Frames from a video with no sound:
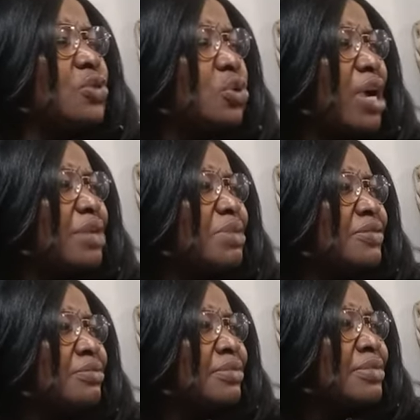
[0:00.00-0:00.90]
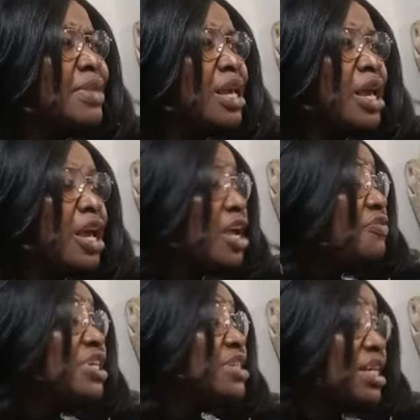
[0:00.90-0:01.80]
Tolu wa ni mi?
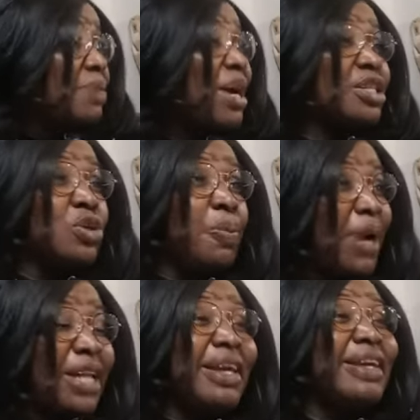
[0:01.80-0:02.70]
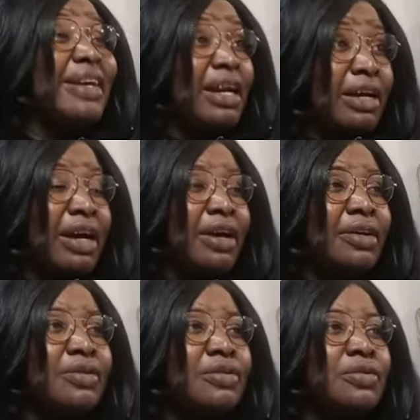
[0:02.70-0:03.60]
If this cassava is not planted in Canada,
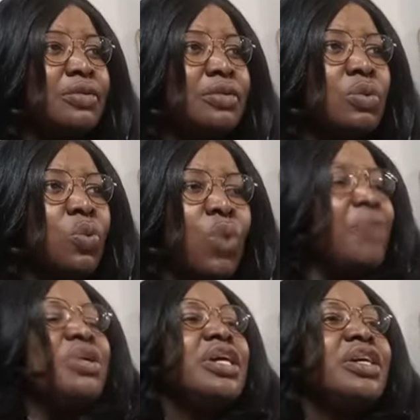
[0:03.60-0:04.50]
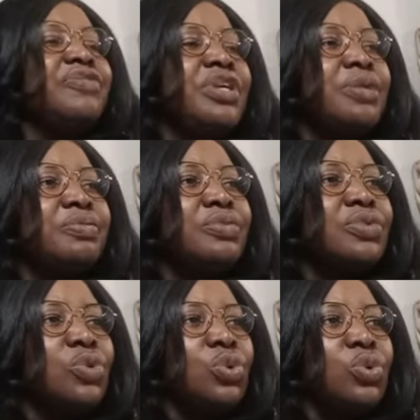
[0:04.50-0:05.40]
why would they give name
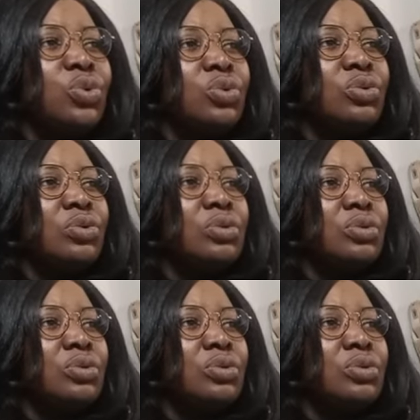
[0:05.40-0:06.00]
to?